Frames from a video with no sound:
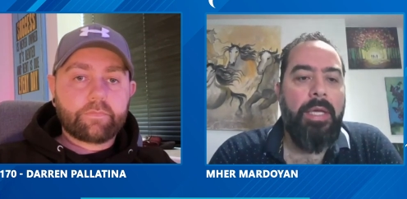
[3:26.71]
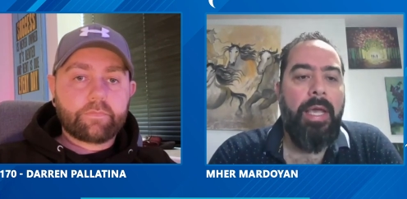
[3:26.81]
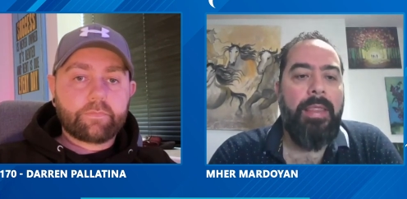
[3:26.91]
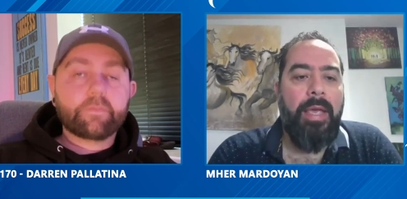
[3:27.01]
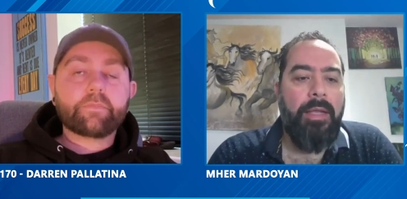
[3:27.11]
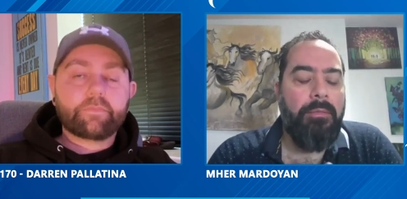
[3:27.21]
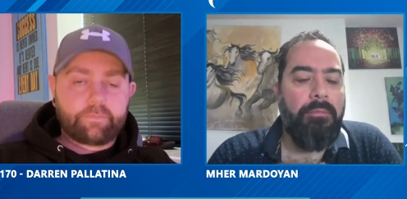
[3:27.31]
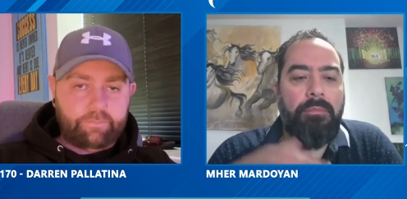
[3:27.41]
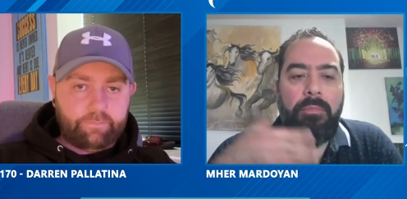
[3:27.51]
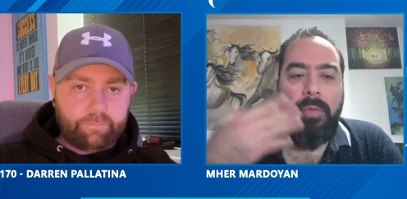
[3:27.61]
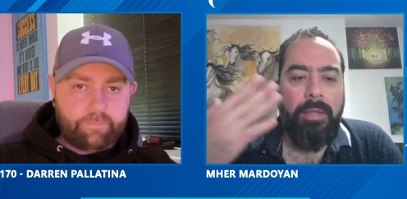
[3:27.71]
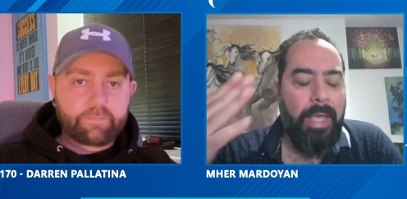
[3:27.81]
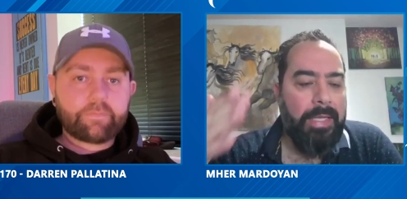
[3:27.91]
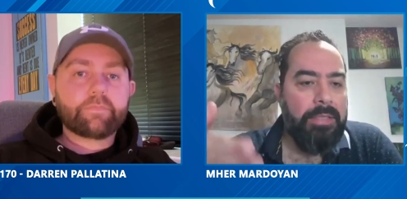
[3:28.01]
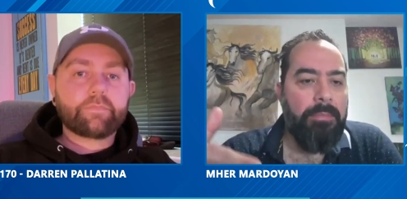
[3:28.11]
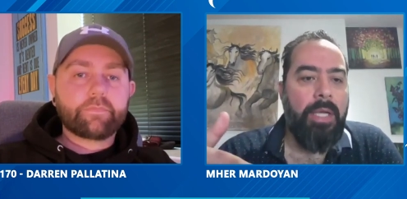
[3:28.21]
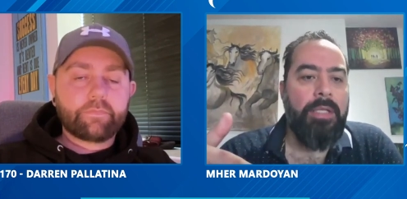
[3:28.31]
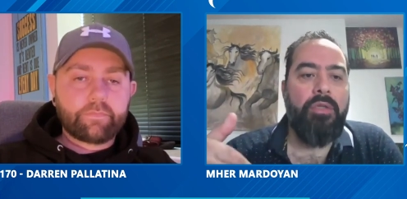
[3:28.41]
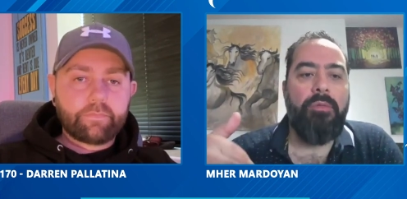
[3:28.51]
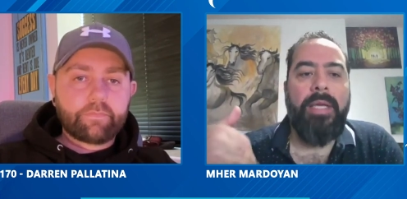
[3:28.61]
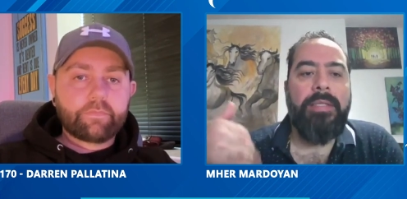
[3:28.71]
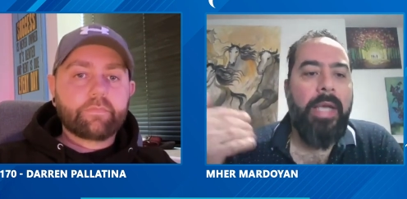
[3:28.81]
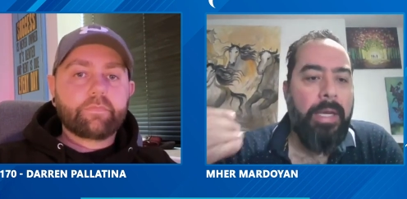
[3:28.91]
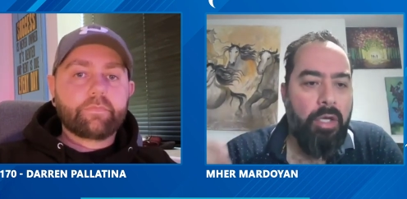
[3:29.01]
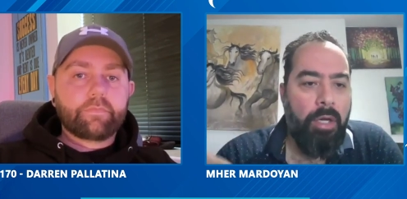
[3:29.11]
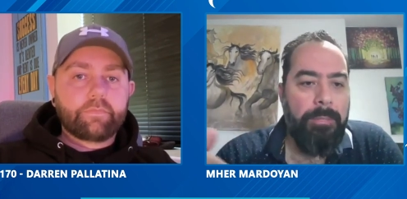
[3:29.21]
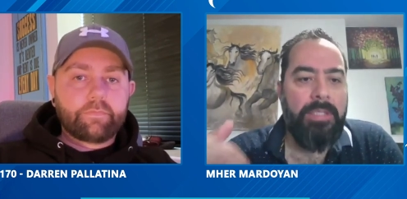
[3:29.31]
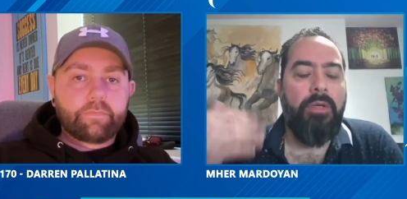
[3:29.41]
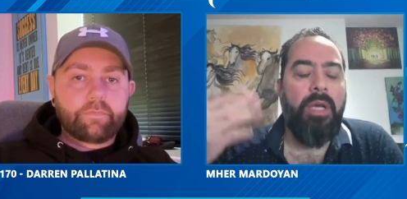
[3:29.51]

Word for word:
Speaker 1: And then next month you make 10 comments you